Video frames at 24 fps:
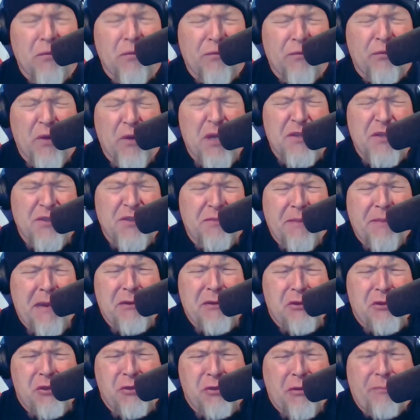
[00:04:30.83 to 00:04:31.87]
Free
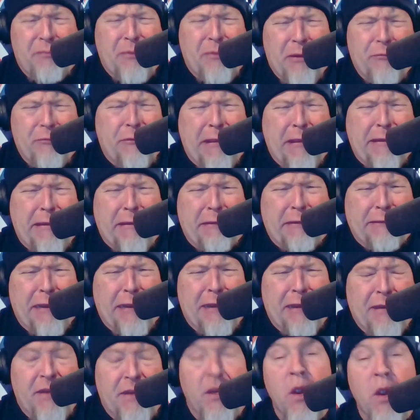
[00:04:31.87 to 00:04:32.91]
speech should be
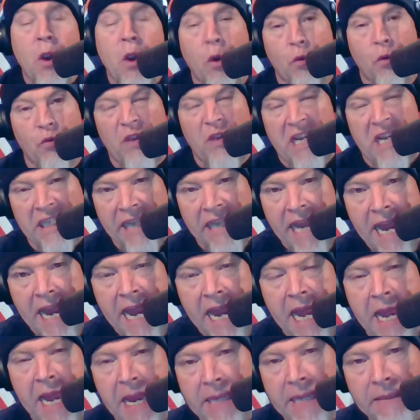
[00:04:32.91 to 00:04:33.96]
regulated.
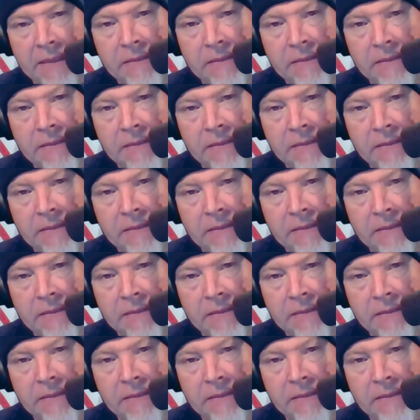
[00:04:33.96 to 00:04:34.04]
Really?